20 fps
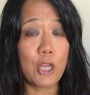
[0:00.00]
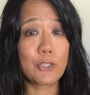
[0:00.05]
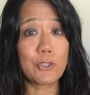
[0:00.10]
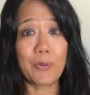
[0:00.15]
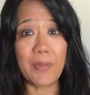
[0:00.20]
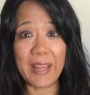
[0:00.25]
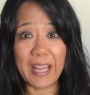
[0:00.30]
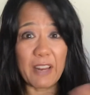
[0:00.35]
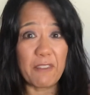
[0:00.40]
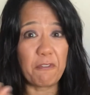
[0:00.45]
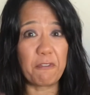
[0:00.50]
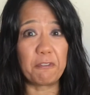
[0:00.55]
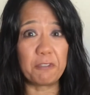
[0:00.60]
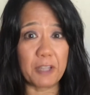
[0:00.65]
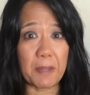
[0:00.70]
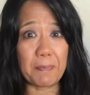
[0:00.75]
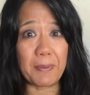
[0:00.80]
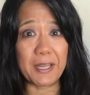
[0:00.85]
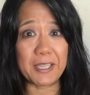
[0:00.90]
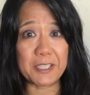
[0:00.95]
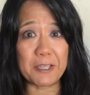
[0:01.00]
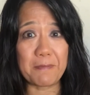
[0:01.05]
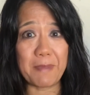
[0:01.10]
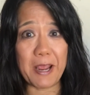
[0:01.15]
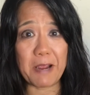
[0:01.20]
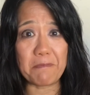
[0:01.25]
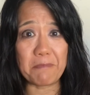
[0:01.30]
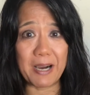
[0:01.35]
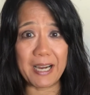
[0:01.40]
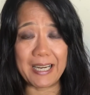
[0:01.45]
so they can flip it to
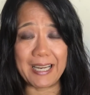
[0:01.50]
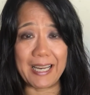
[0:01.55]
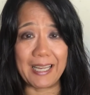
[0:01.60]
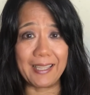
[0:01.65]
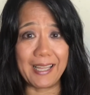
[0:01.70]
make money.